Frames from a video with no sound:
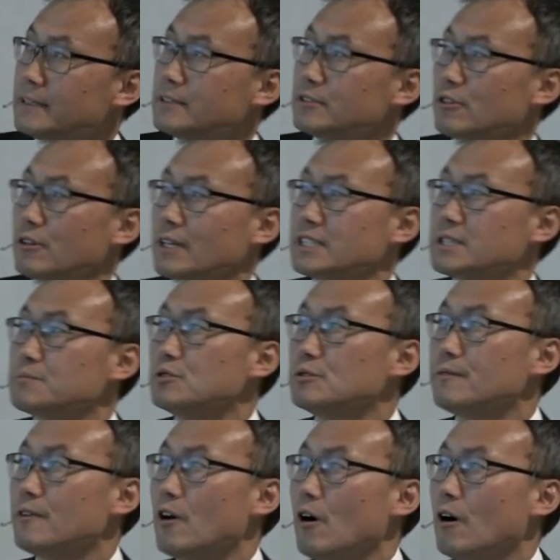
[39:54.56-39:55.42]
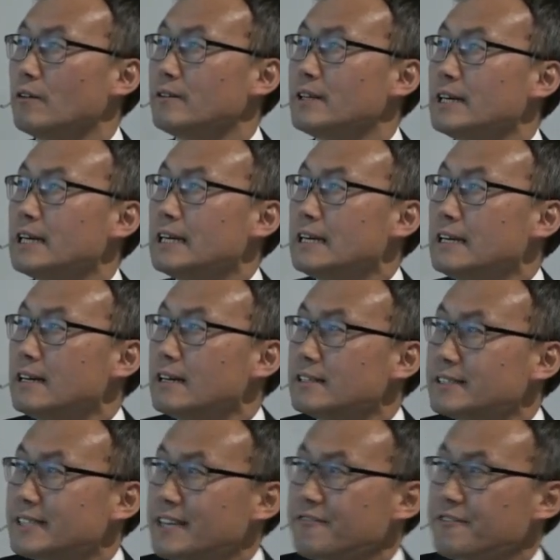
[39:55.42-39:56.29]
So let's move on
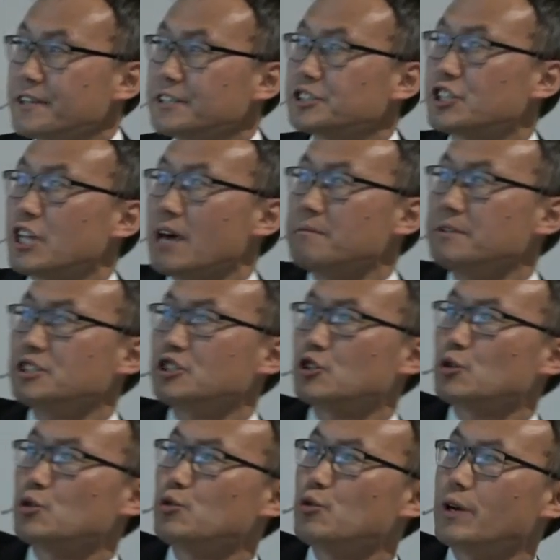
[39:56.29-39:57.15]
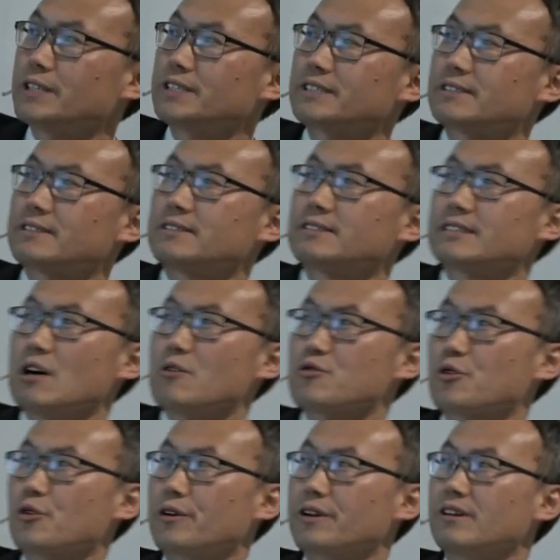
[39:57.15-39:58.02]
serious damage to
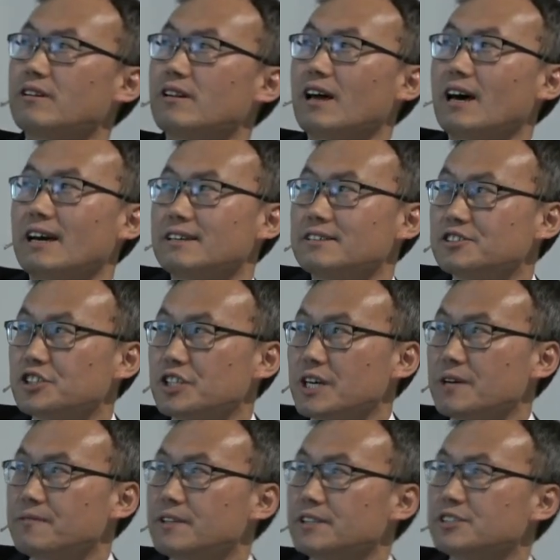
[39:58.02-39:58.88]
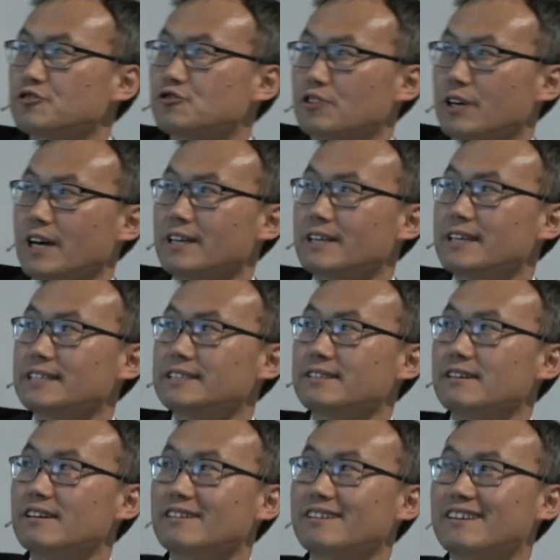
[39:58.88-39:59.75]
U.S.-South Korean alliance if the strike
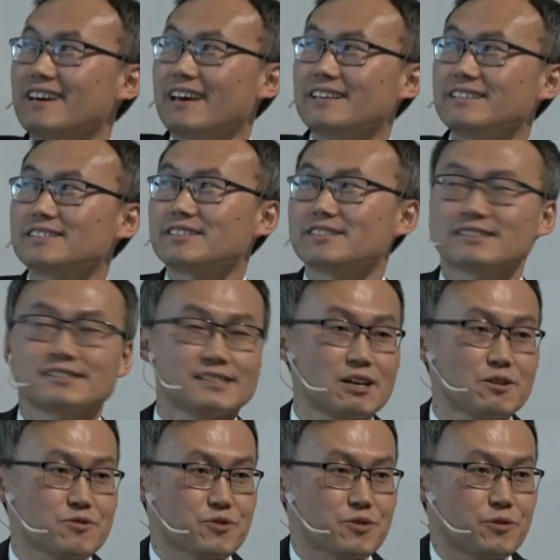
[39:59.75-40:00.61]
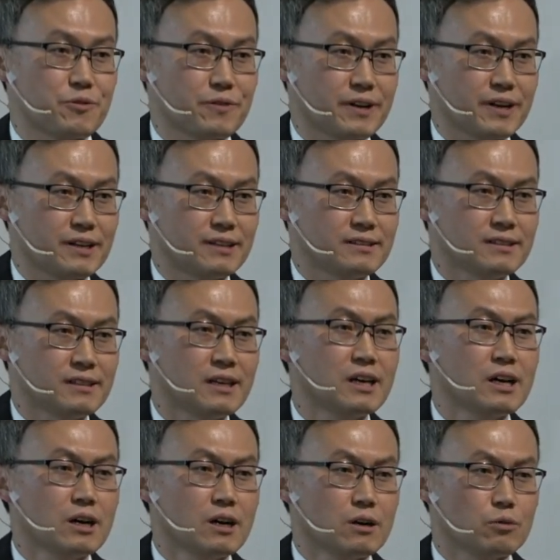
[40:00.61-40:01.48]
is against South Korean
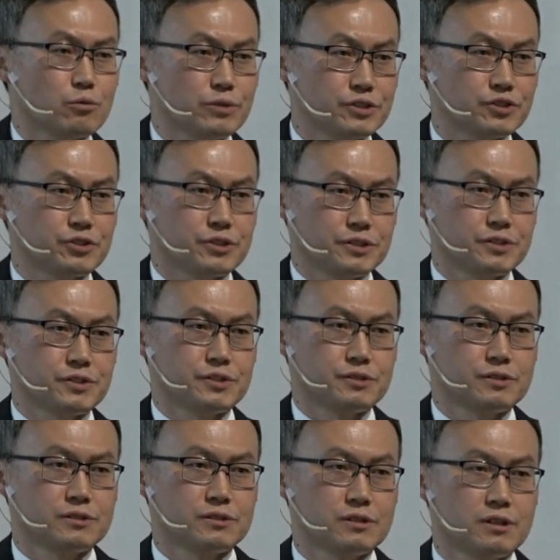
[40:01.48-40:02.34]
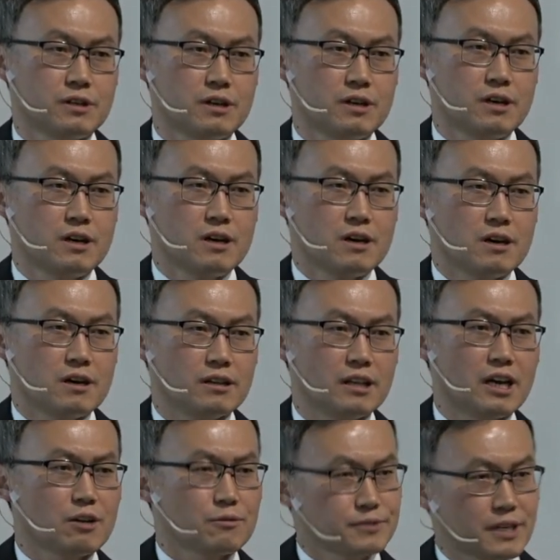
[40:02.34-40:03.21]
wishes. A
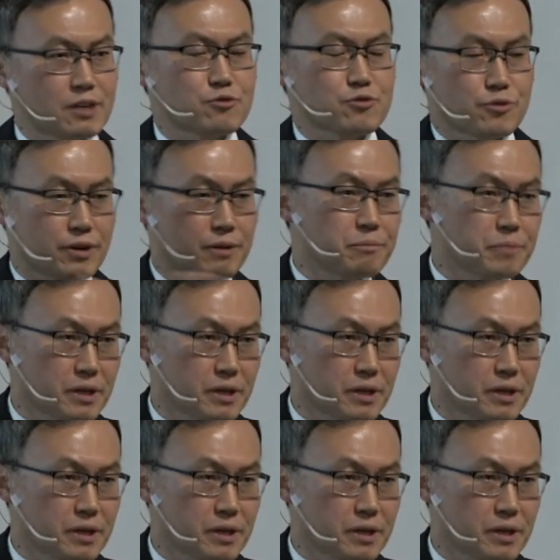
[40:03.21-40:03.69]
lot of South Korean